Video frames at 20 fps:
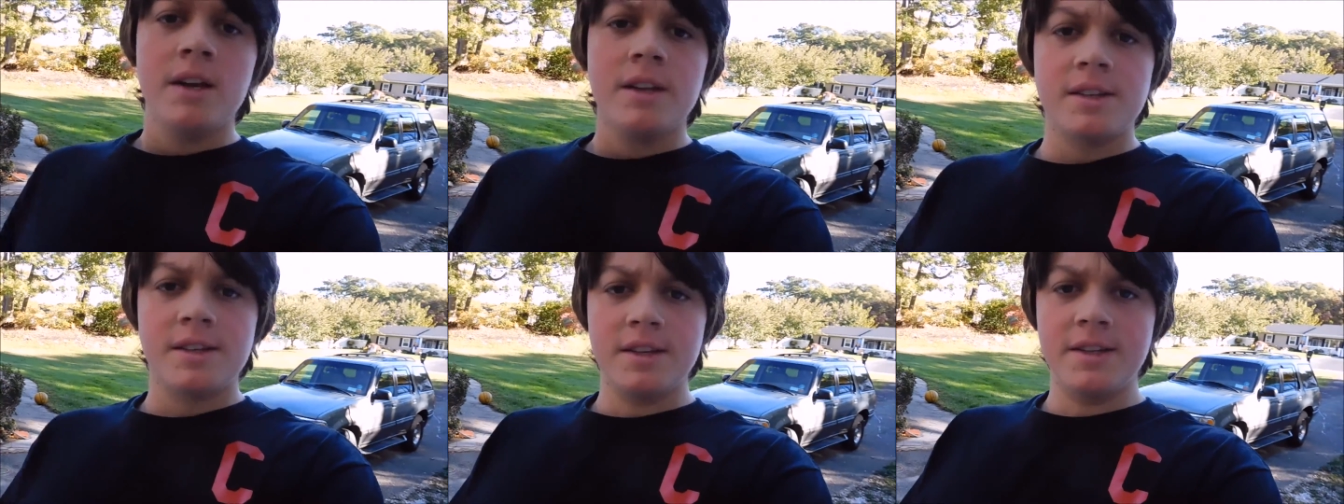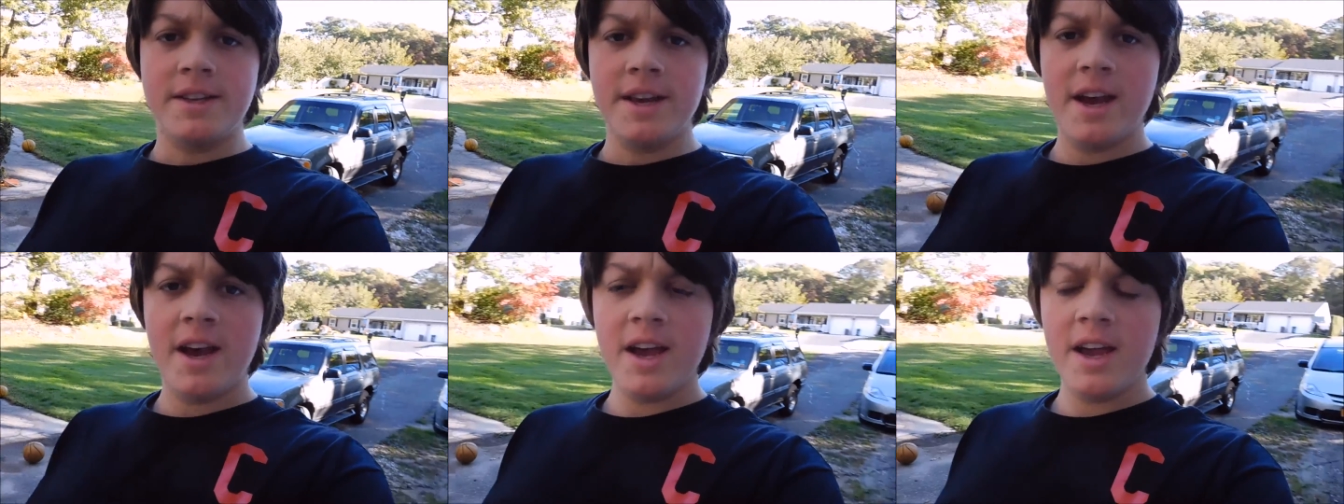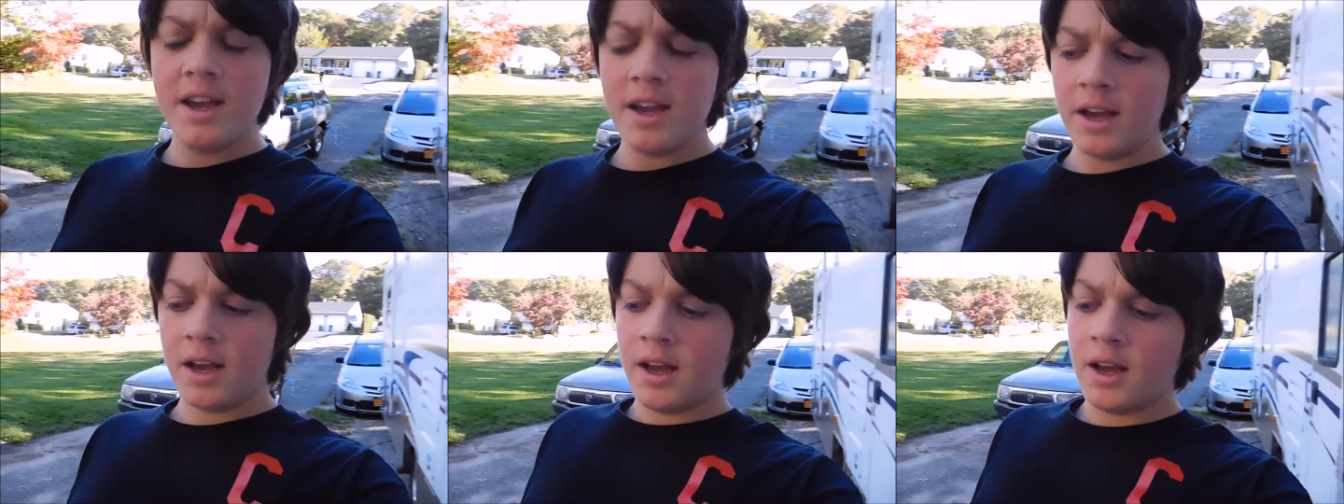
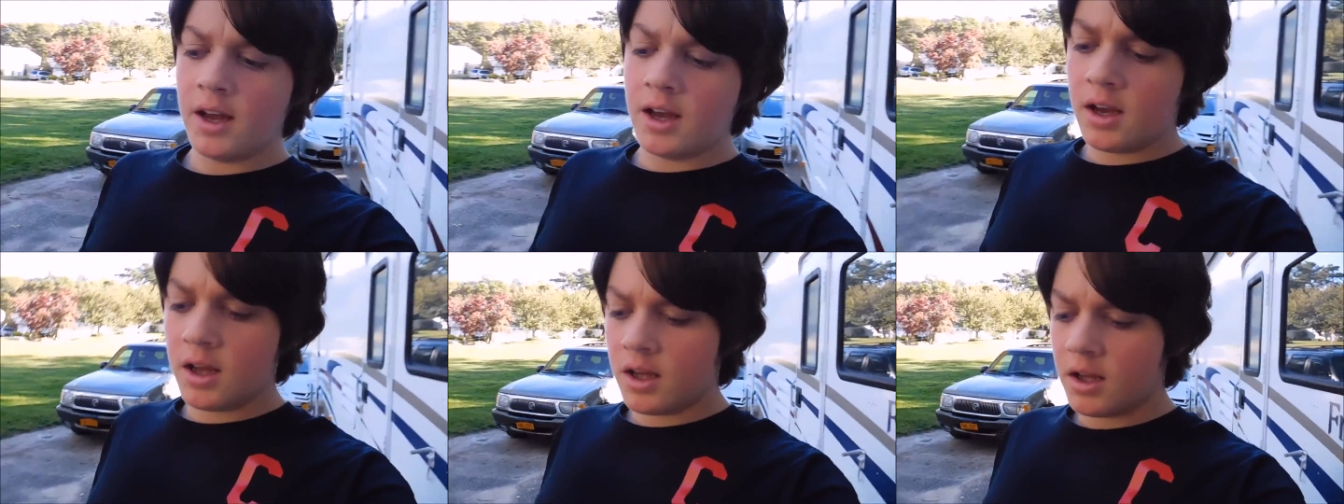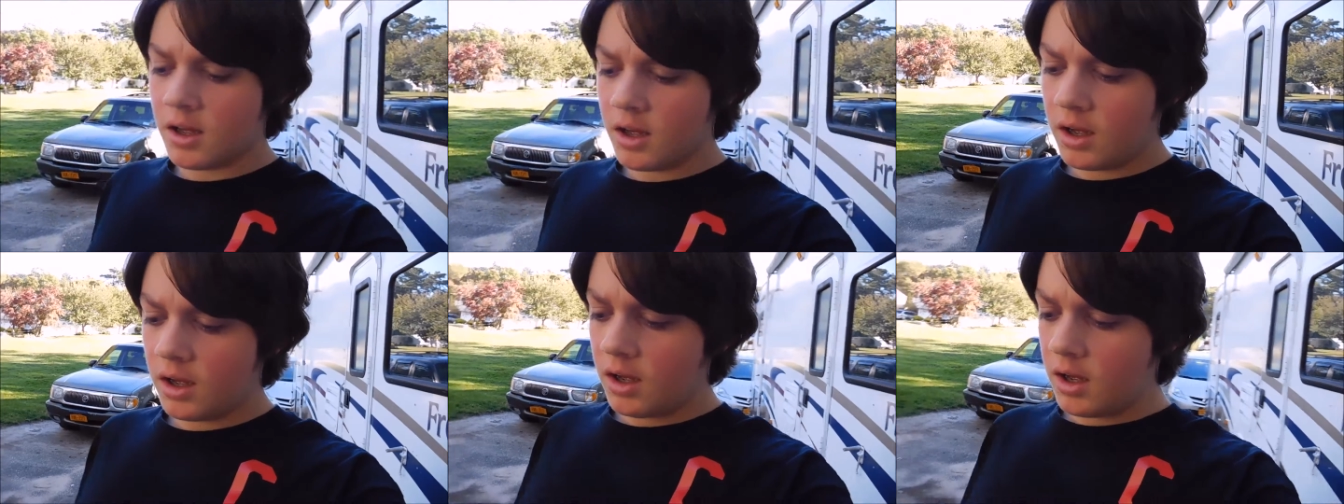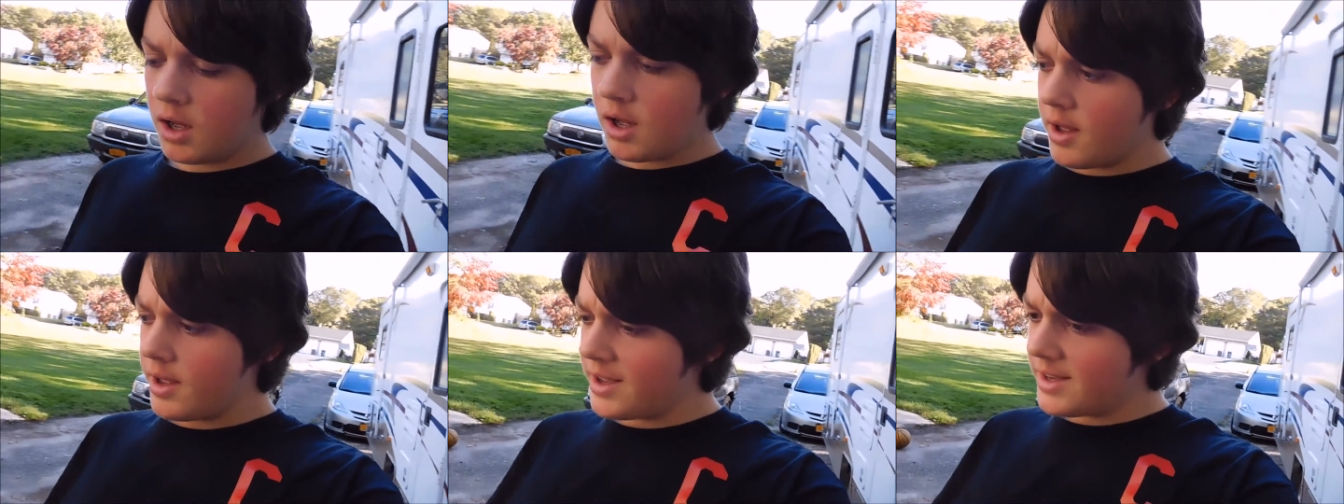Today
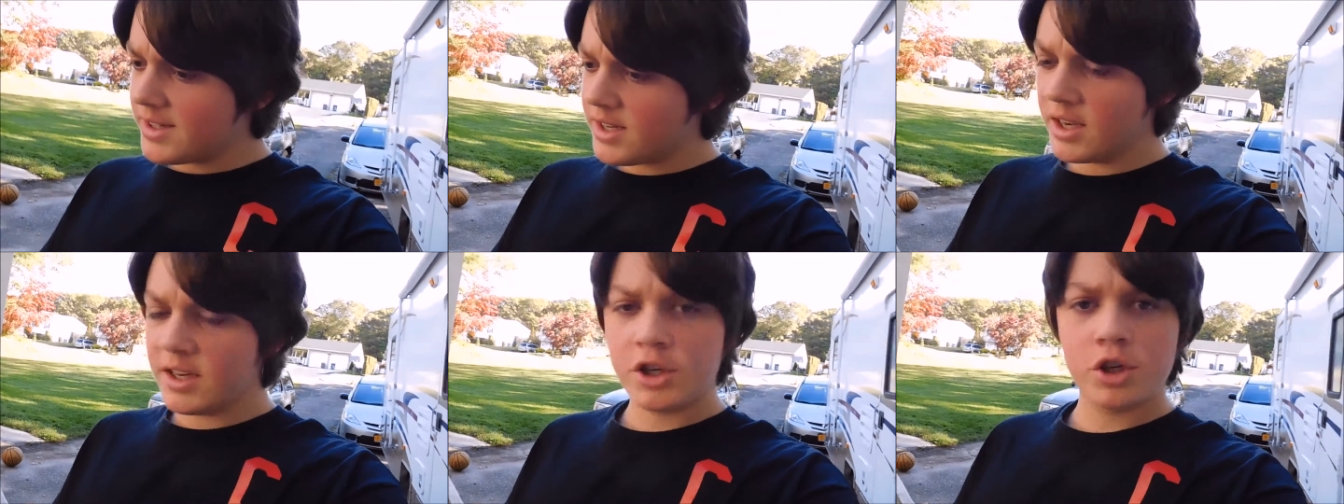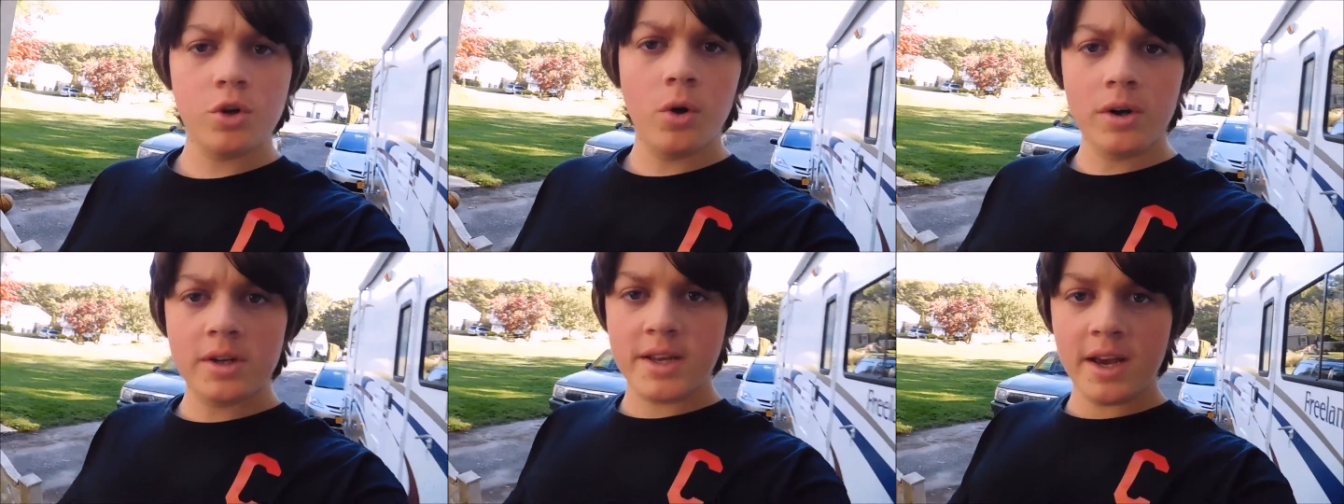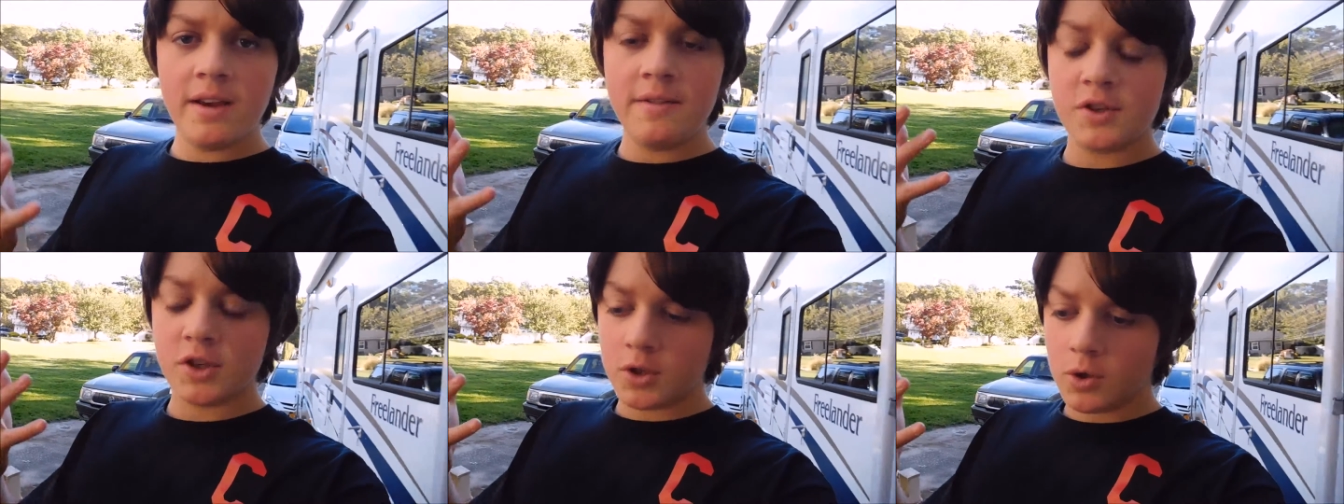uh, is a short
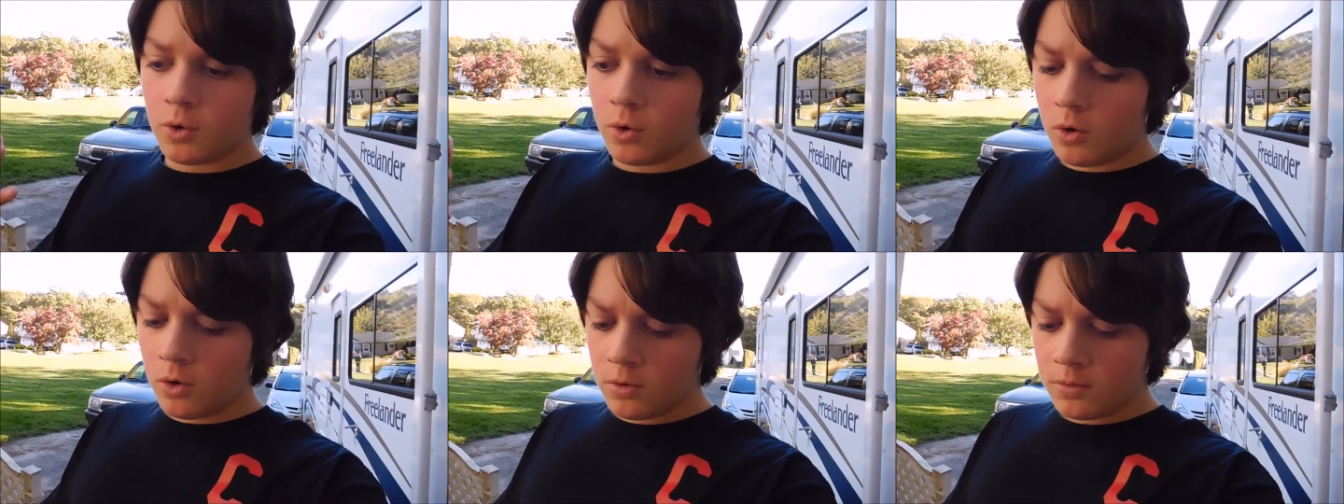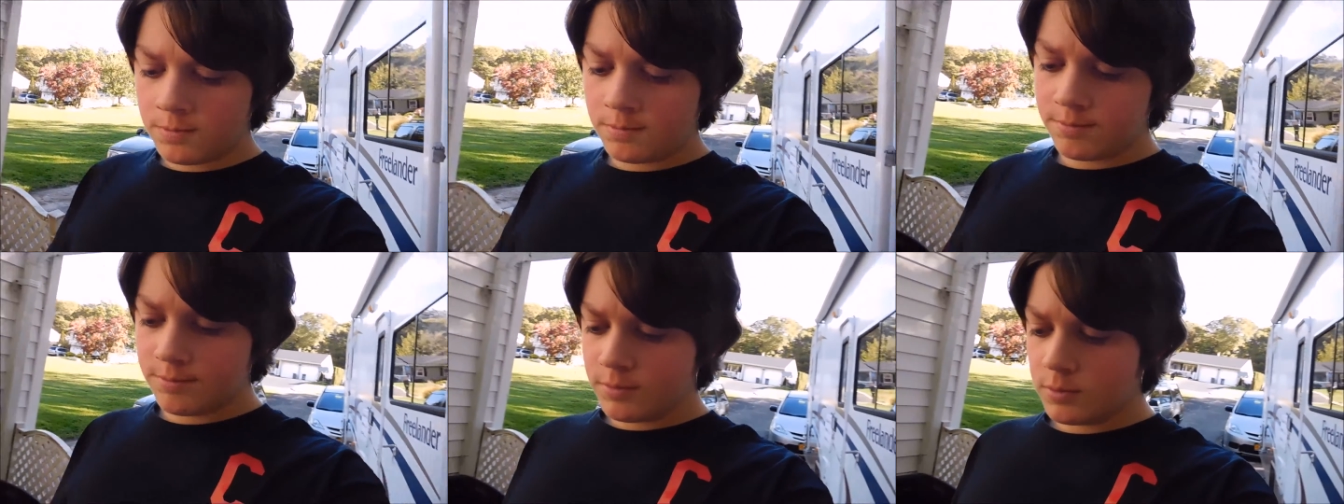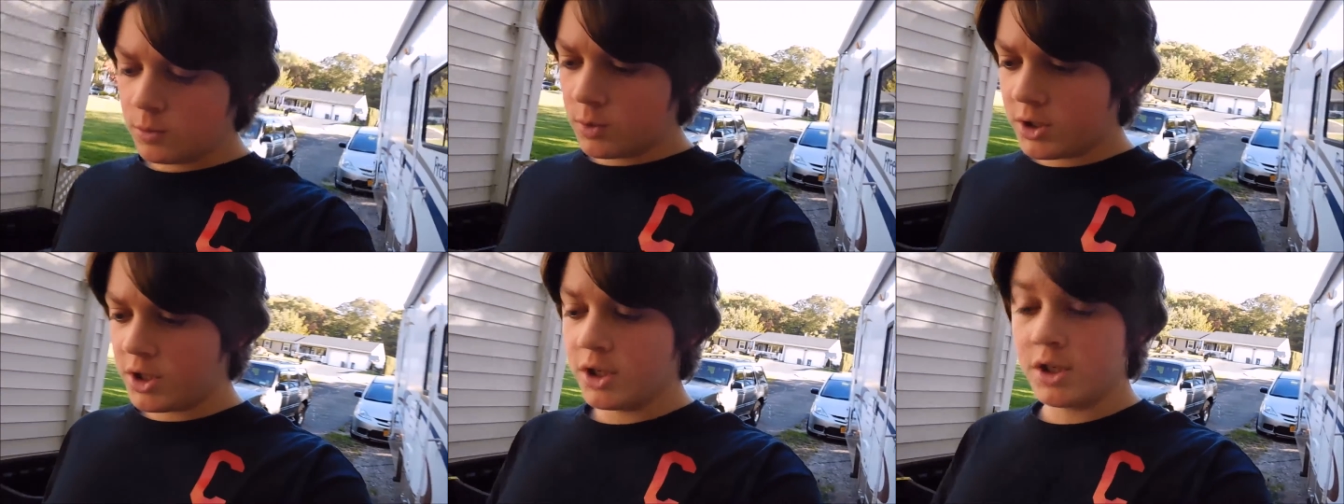day of school,
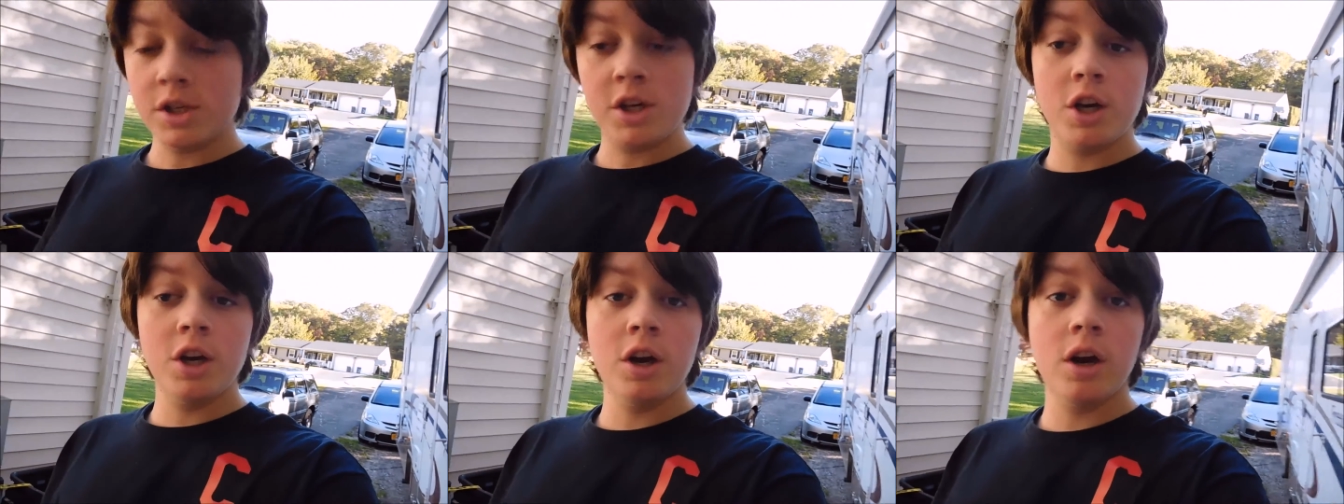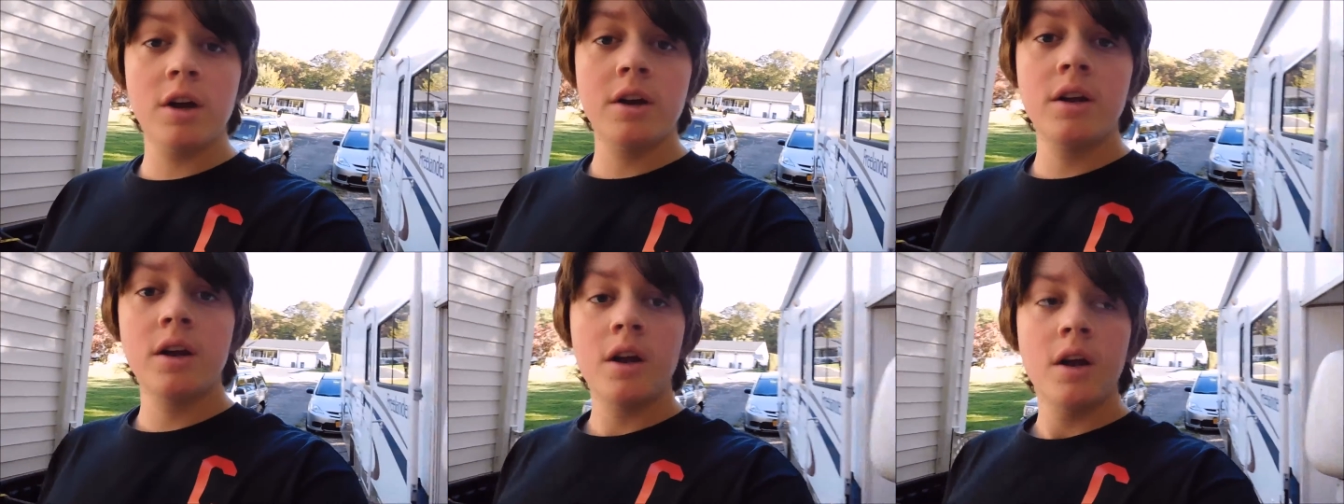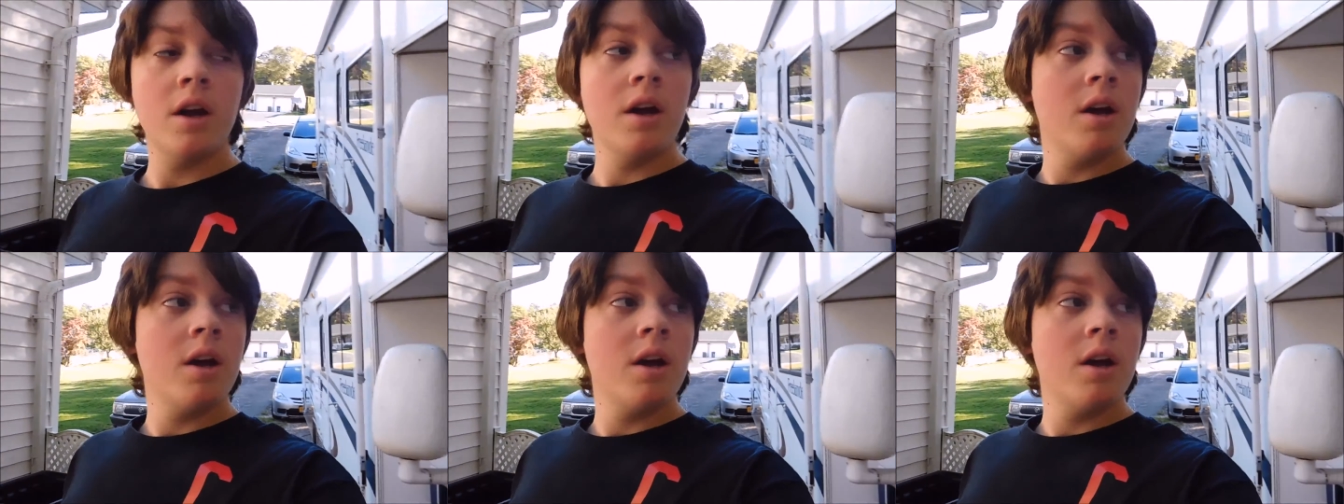which is good,